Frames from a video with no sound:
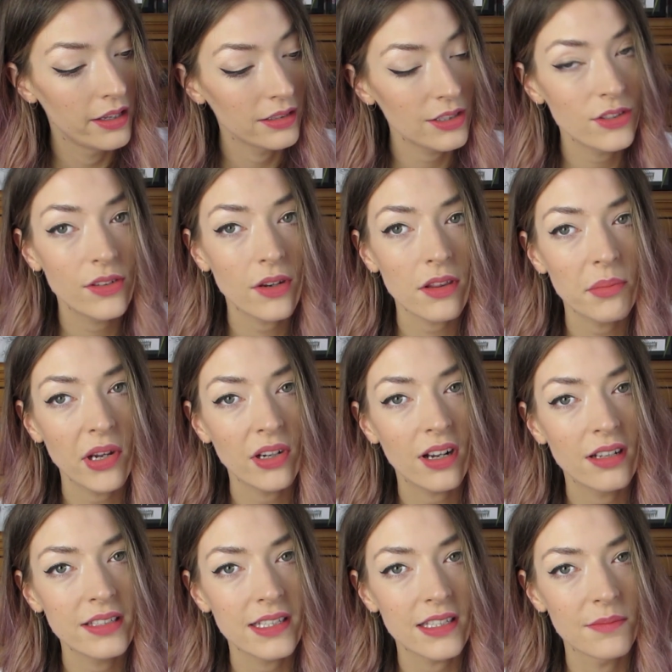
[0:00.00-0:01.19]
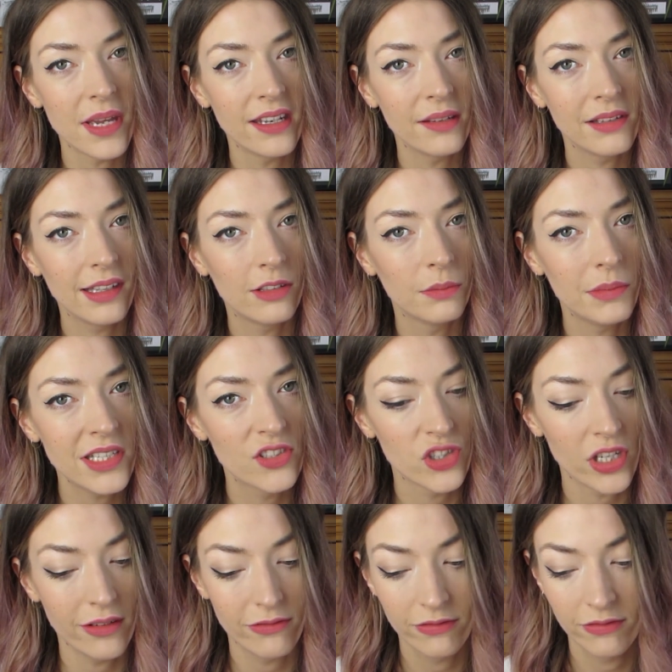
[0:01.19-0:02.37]
Did you know that Pocahontas meant little
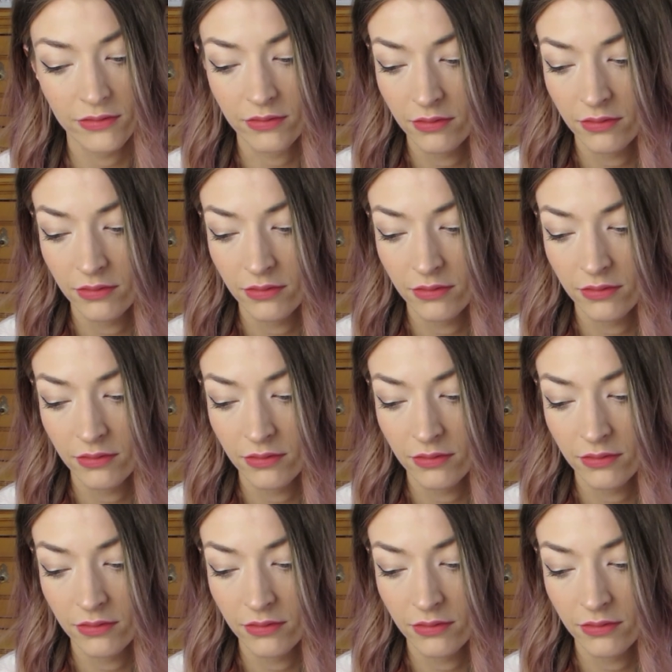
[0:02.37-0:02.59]
mischief?